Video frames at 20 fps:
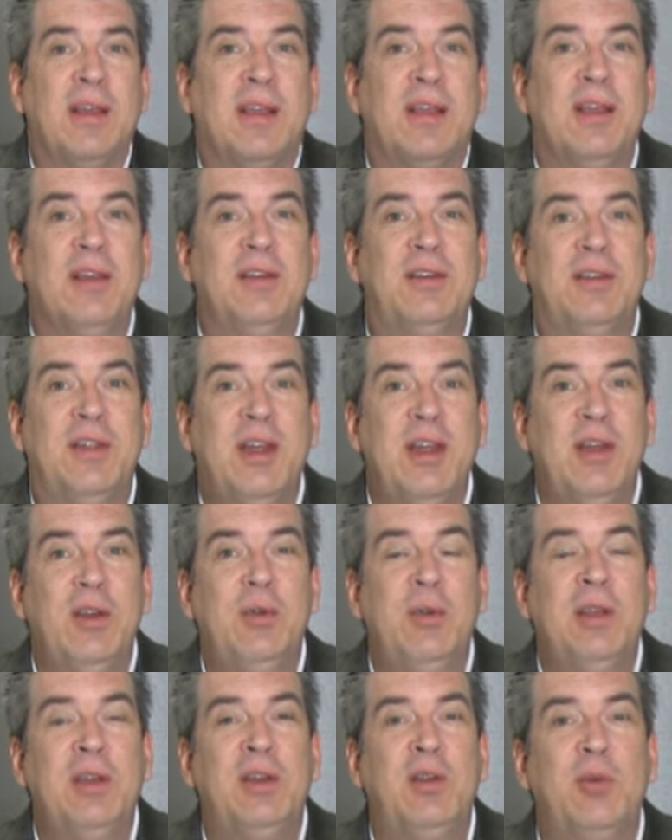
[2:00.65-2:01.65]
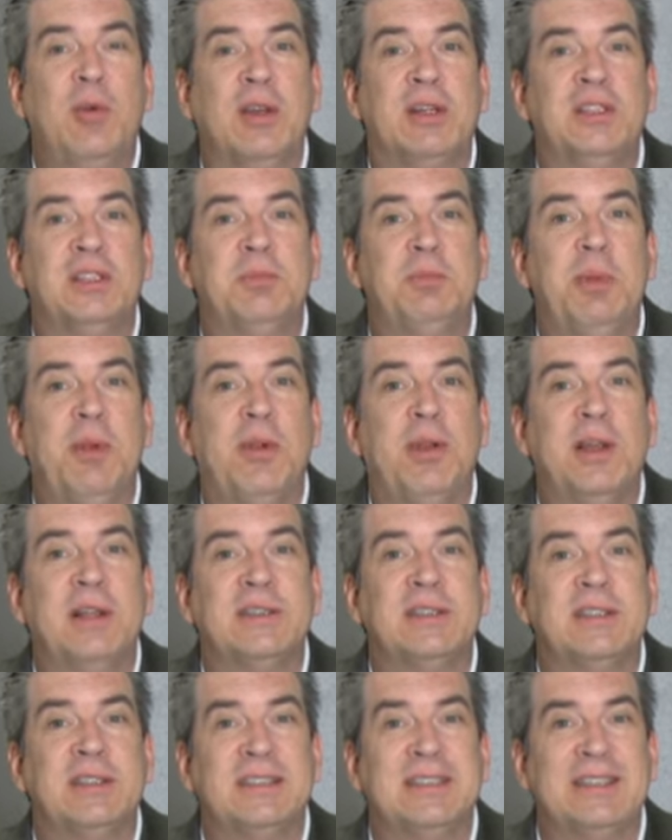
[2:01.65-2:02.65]
continuing to
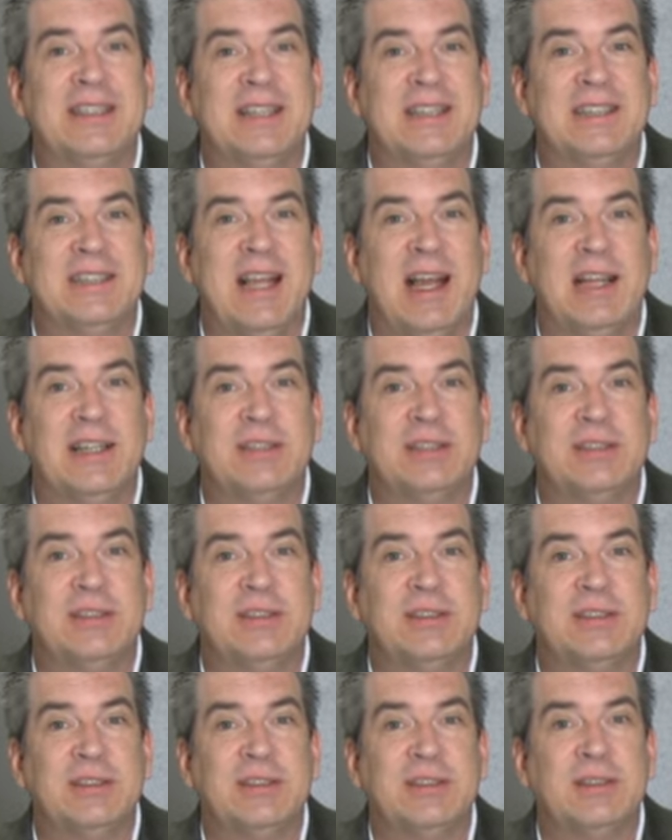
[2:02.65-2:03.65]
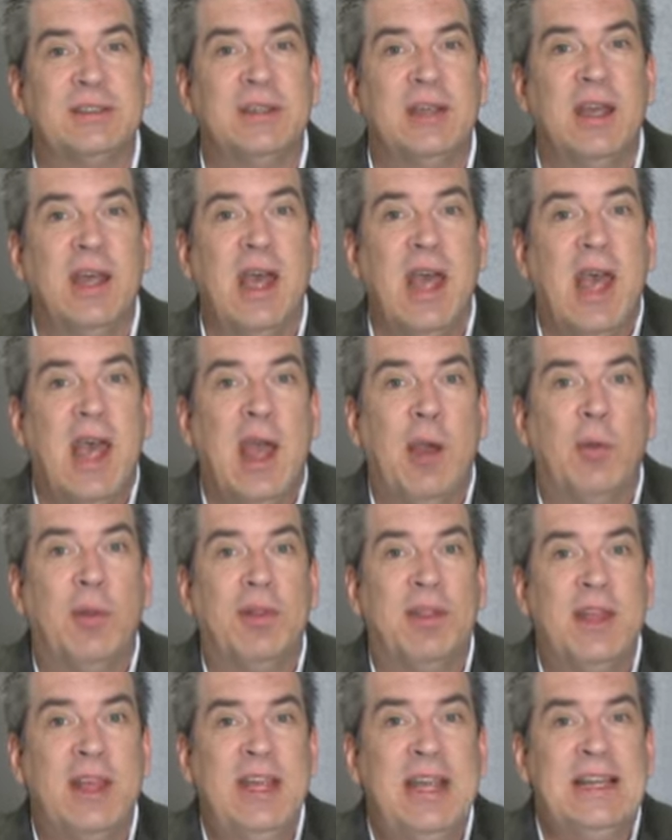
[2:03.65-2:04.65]
experience success. And
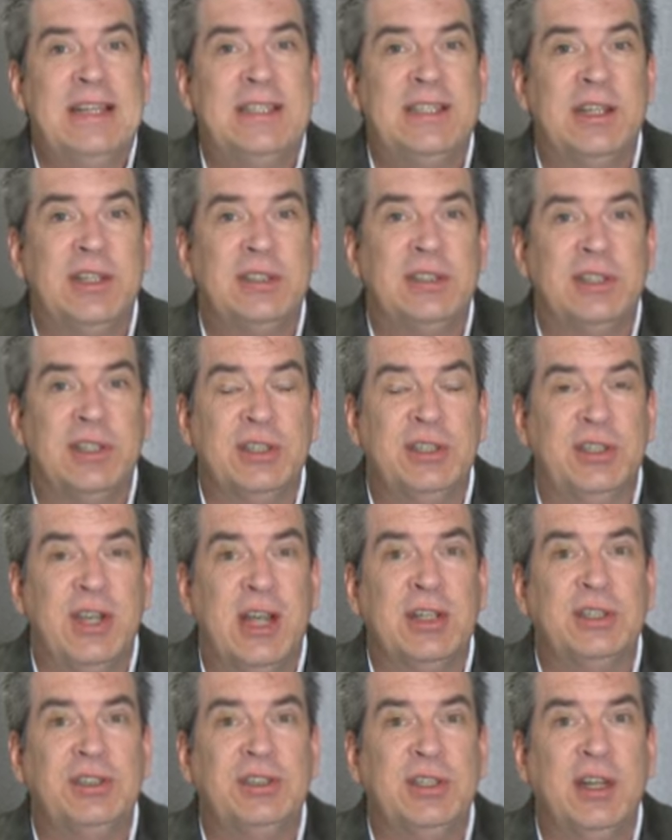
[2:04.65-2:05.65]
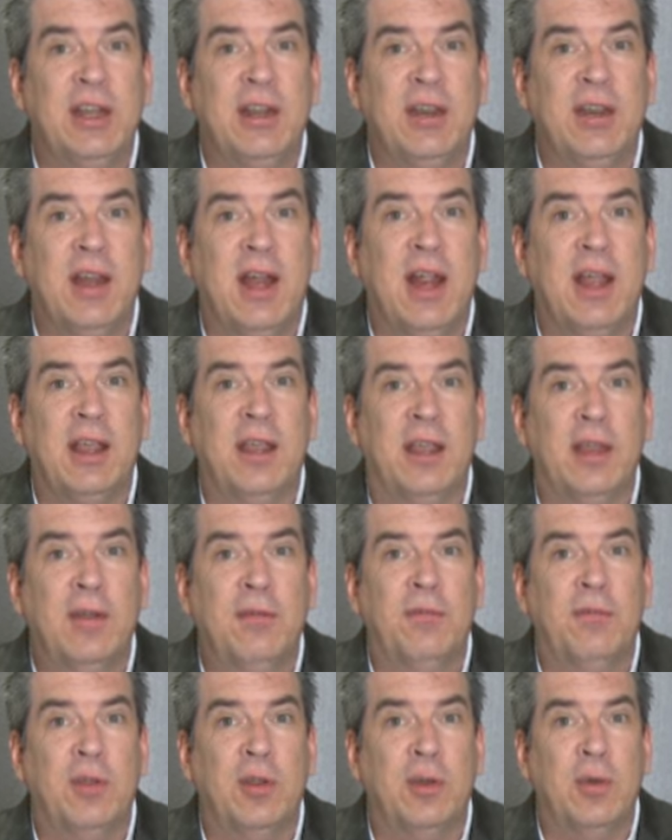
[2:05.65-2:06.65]
with each suggestion that I
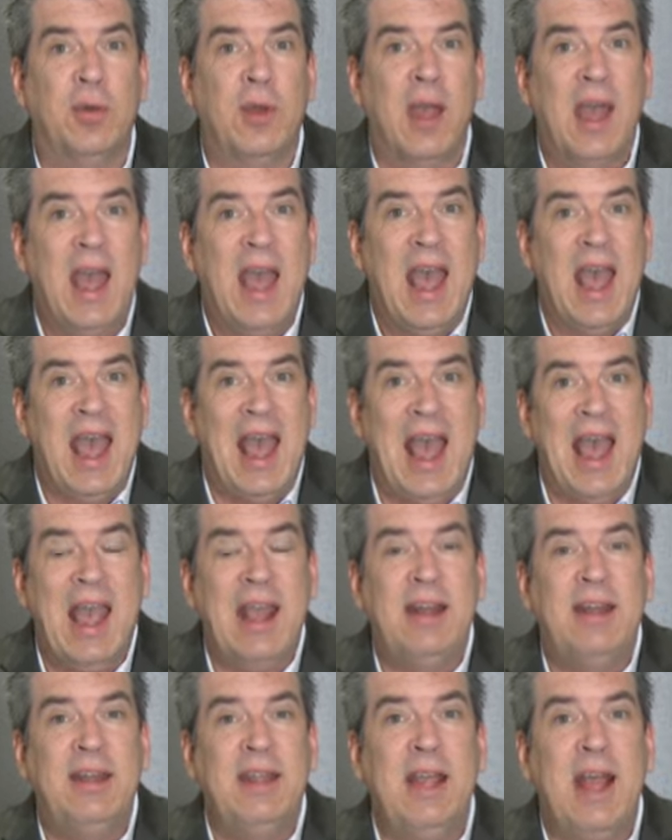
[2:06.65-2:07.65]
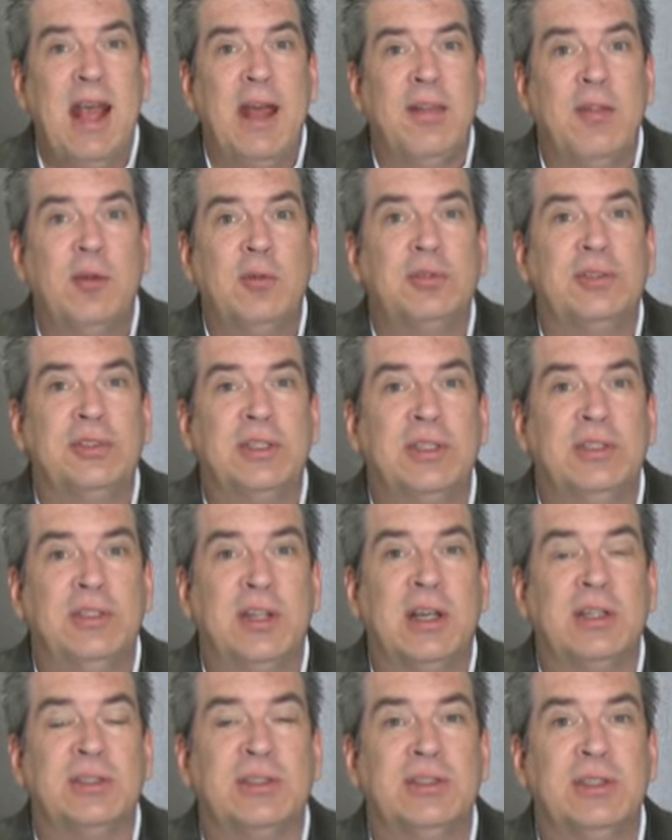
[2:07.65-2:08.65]
give you, acting on those
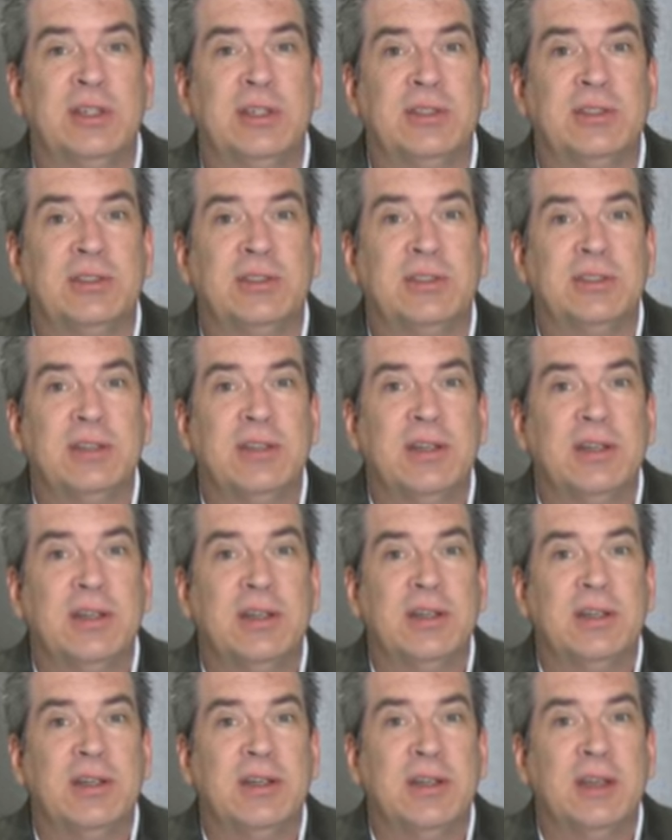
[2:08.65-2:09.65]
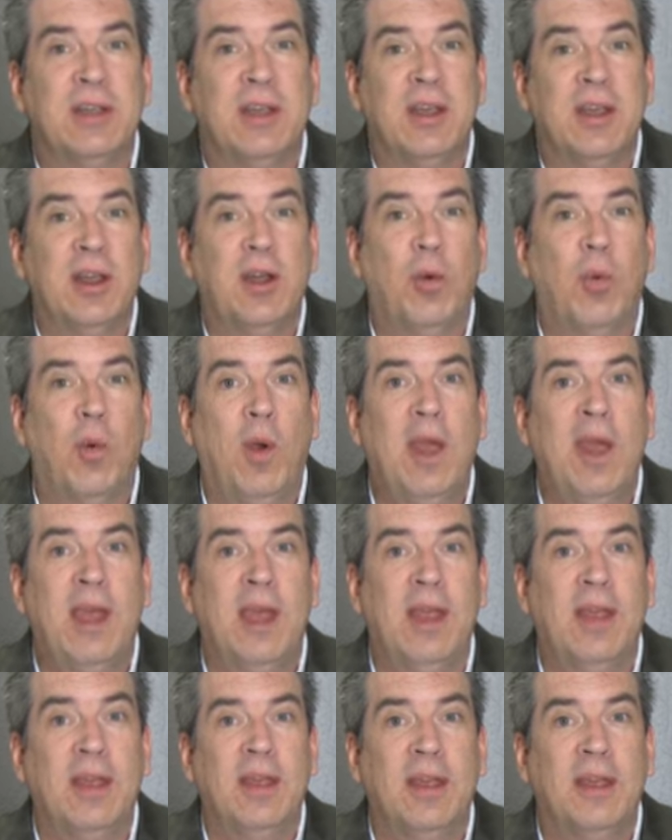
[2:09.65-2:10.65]
suggestions in a
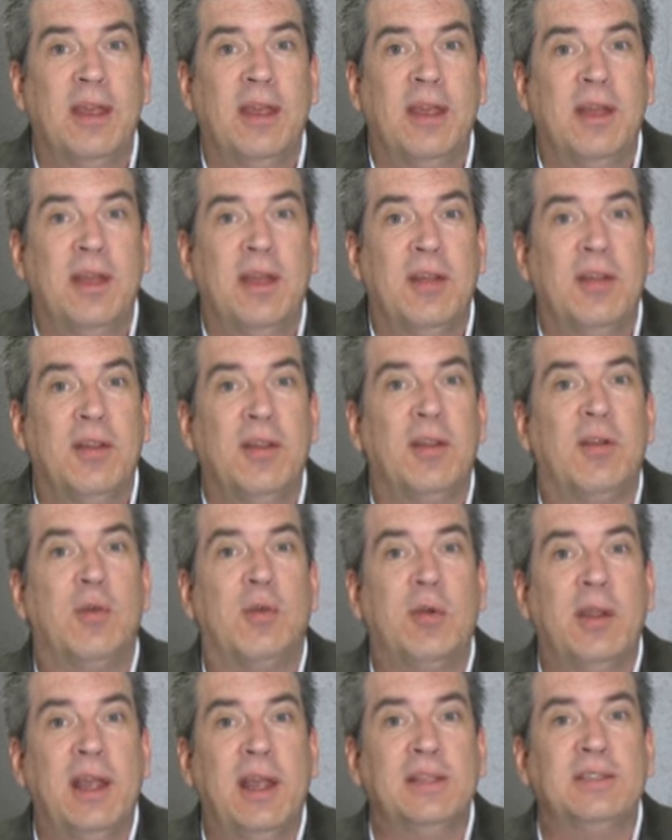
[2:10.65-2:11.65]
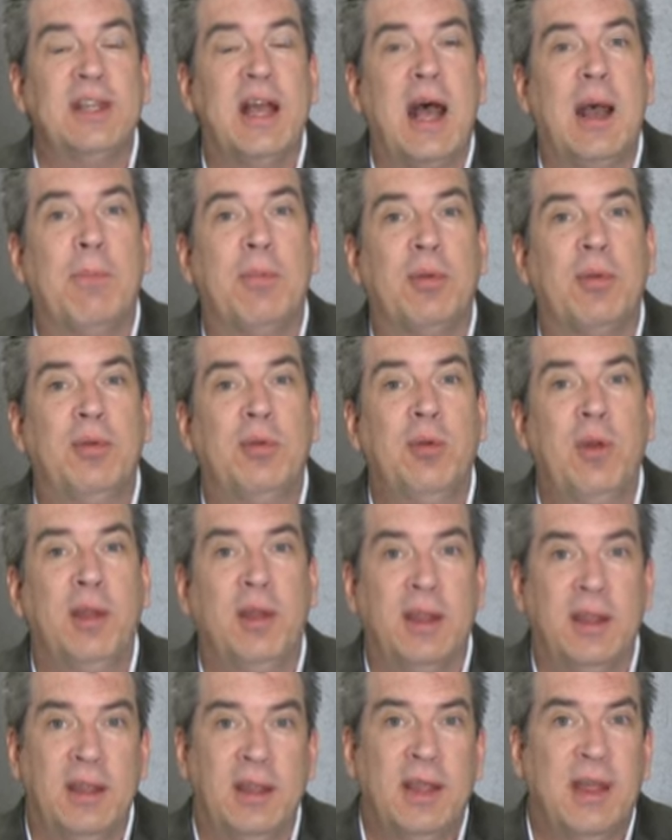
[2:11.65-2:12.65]
way that creates
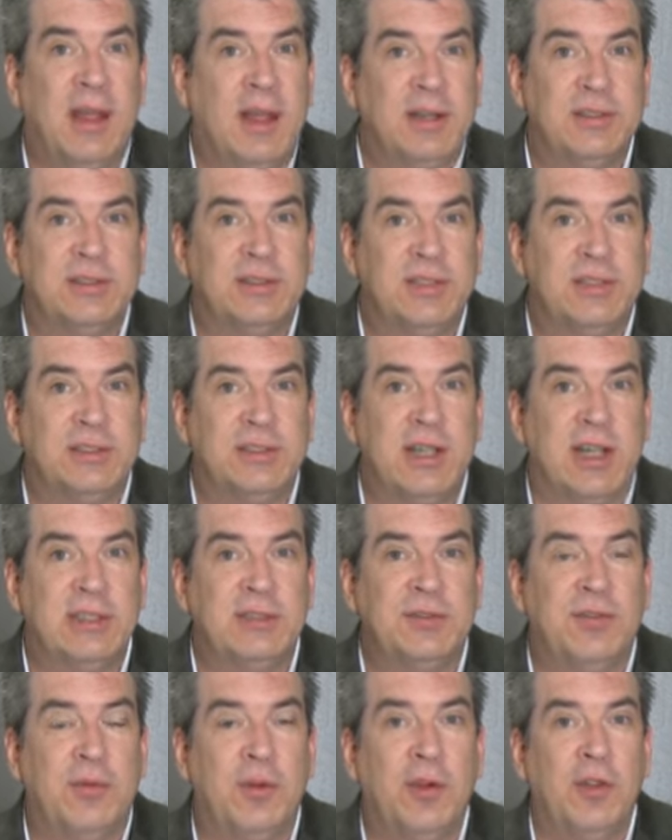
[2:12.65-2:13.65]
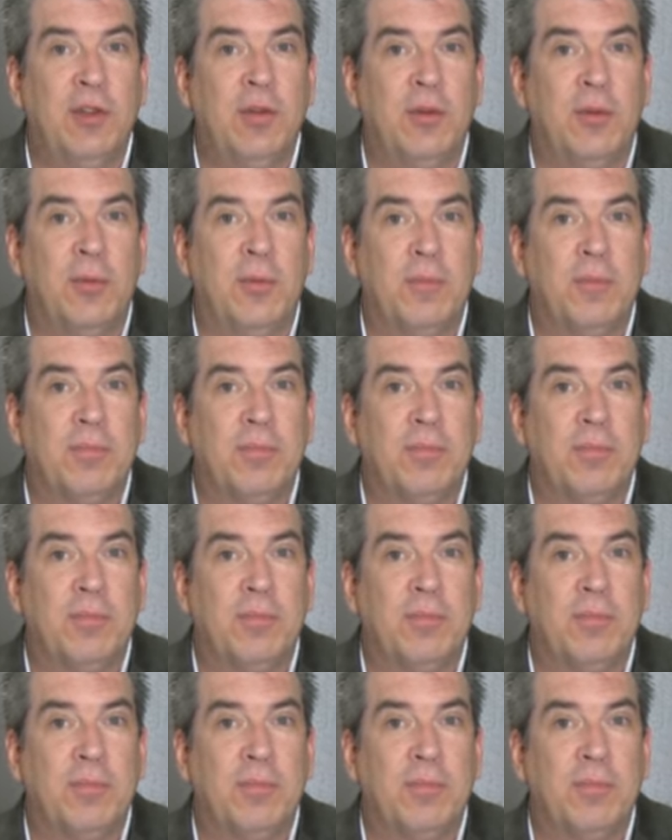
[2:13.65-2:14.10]
opportunity and success for you.